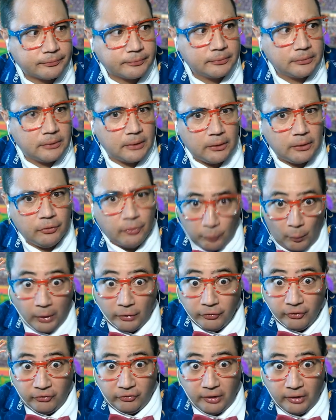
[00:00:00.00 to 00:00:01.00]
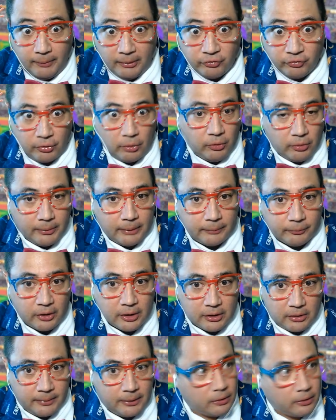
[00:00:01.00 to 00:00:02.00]
the ones inside my scrotum I'm
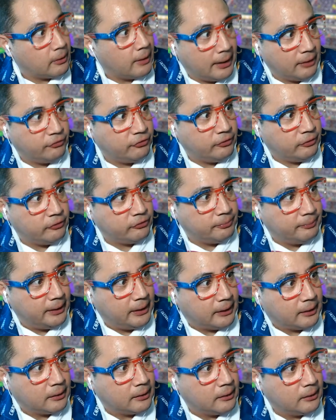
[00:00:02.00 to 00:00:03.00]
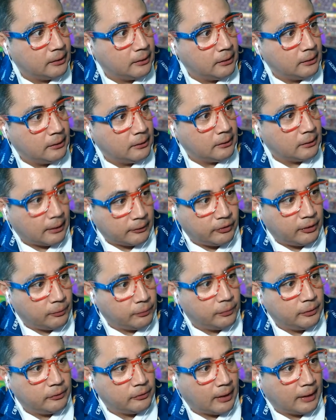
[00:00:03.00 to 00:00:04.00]
talking about, are actually this big.
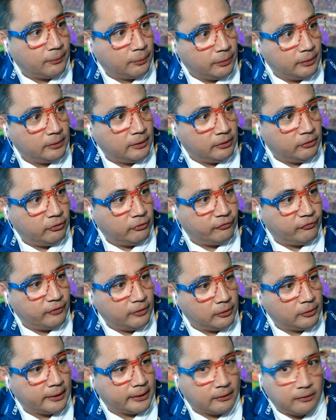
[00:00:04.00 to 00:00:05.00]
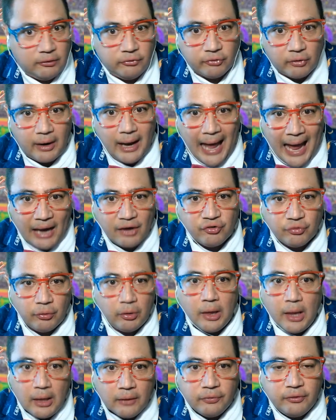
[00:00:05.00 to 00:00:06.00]
I really do feel like these are actual,
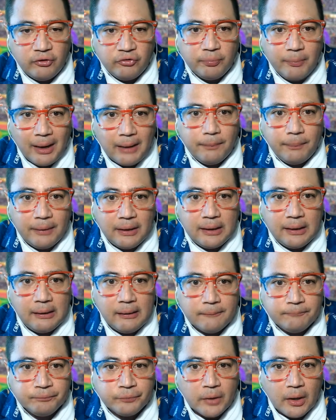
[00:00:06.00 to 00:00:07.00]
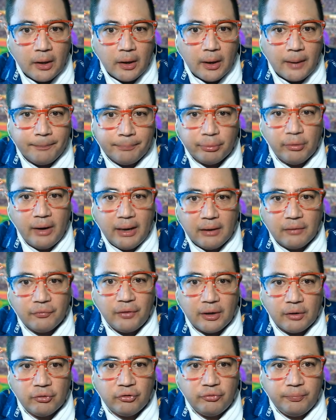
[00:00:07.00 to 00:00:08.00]
this might be a prank
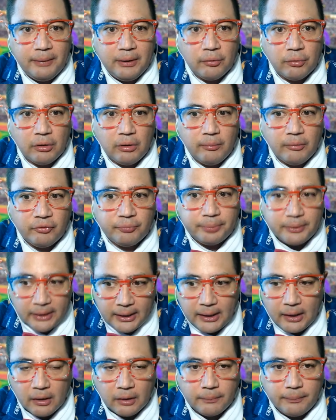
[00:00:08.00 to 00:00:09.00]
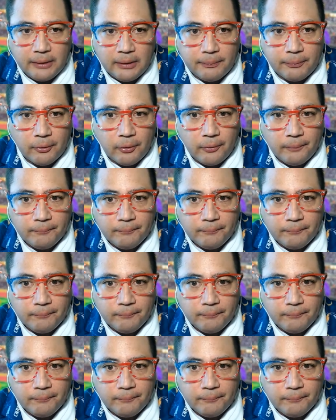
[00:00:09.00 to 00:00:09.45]
that Krispy Kreme is playing on people.